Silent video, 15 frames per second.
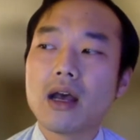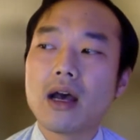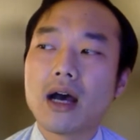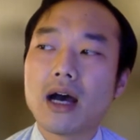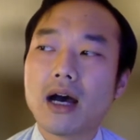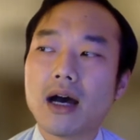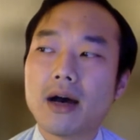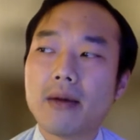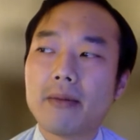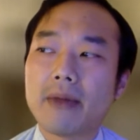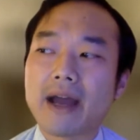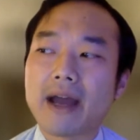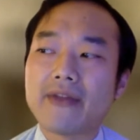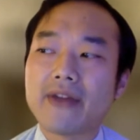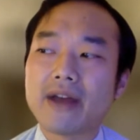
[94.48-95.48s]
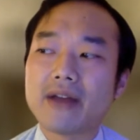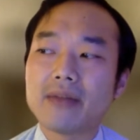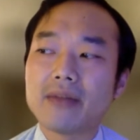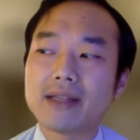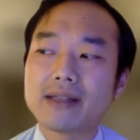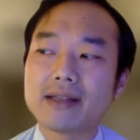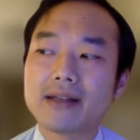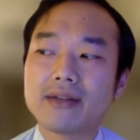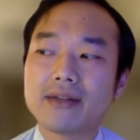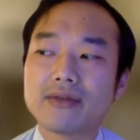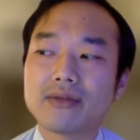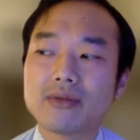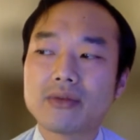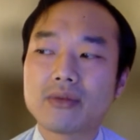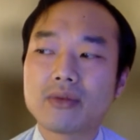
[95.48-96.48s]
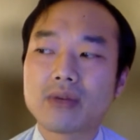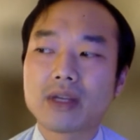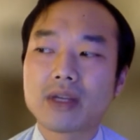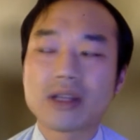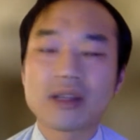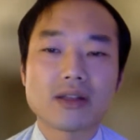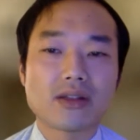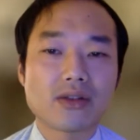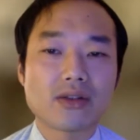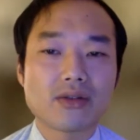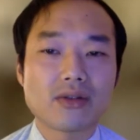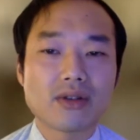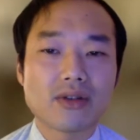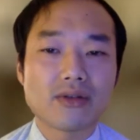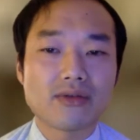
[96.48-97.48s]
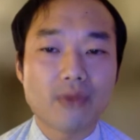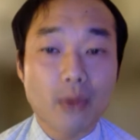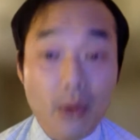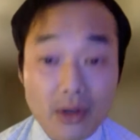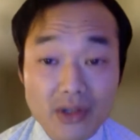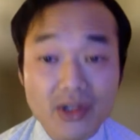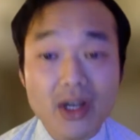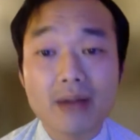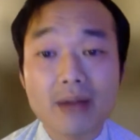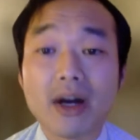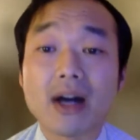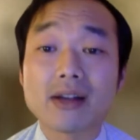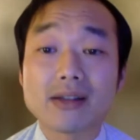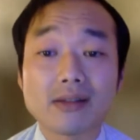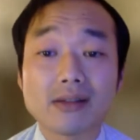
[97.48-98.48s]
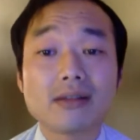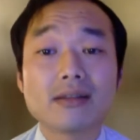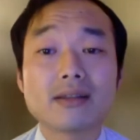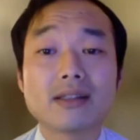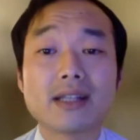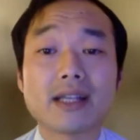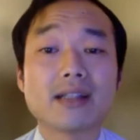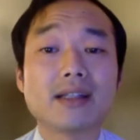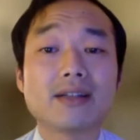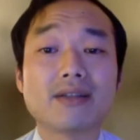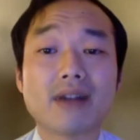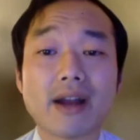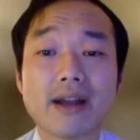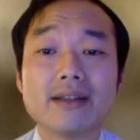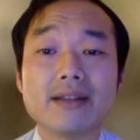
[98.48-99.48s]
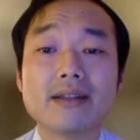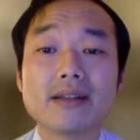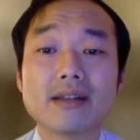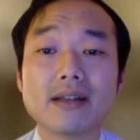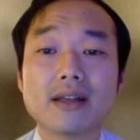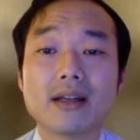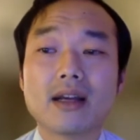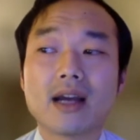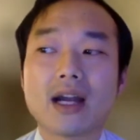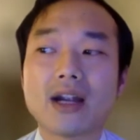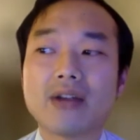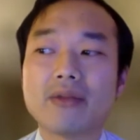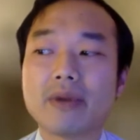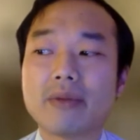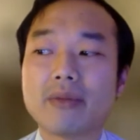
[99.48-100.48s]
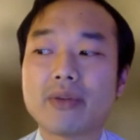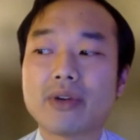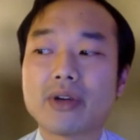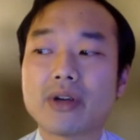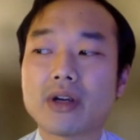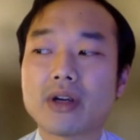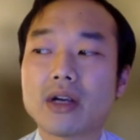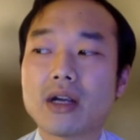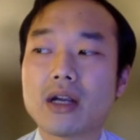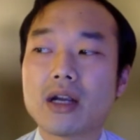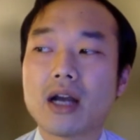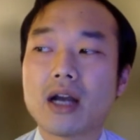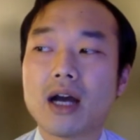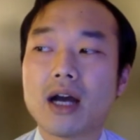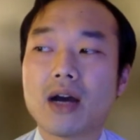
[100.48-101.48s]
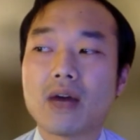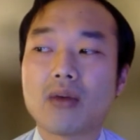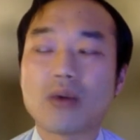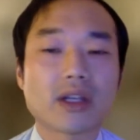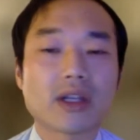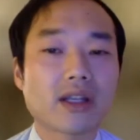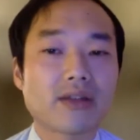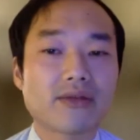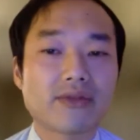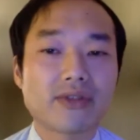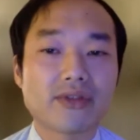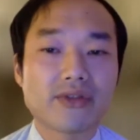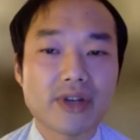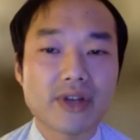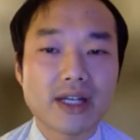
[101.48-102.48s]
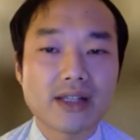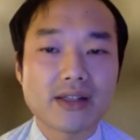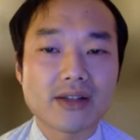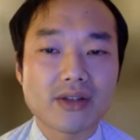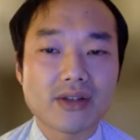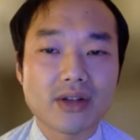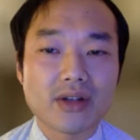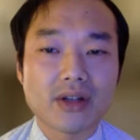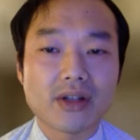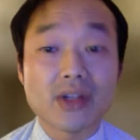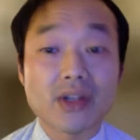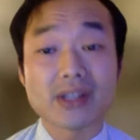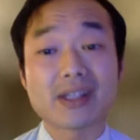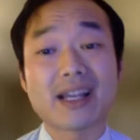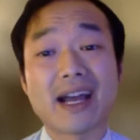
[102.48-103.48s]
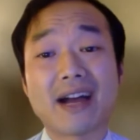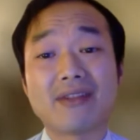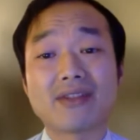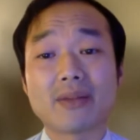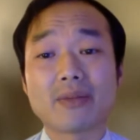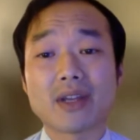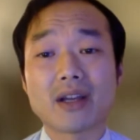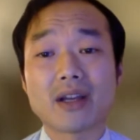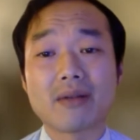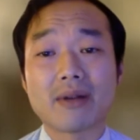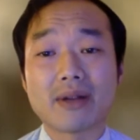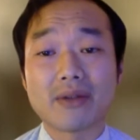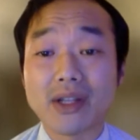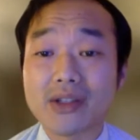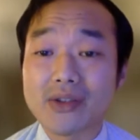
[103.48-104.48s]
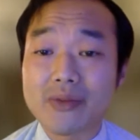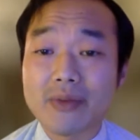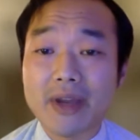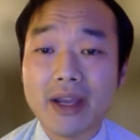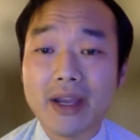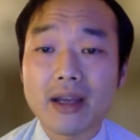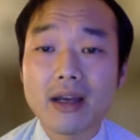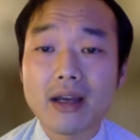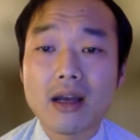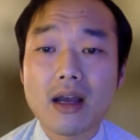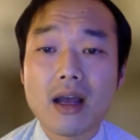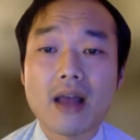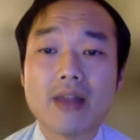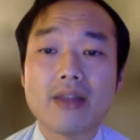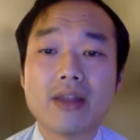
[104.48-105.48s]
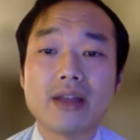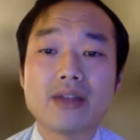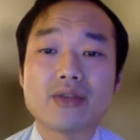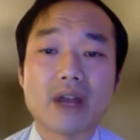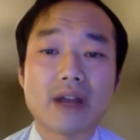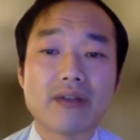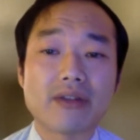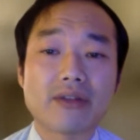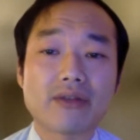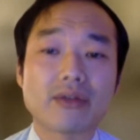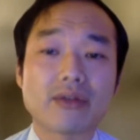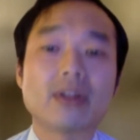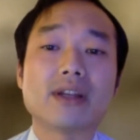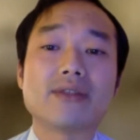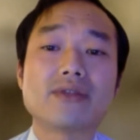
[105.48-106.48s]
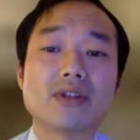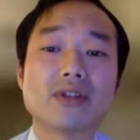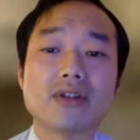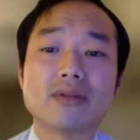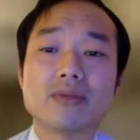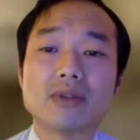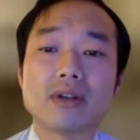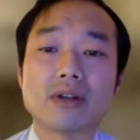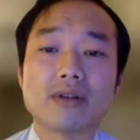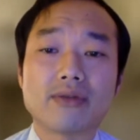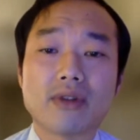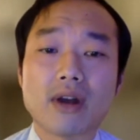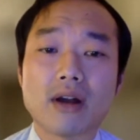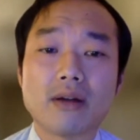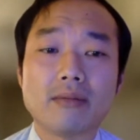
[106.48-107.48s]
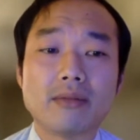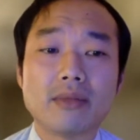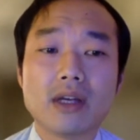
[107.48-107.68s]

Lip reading: I found myself working the 2 to 4 job hustle, daily grind. I remember working for free as an attorney just to have something on my resume, and then driving for Lyft and Uber from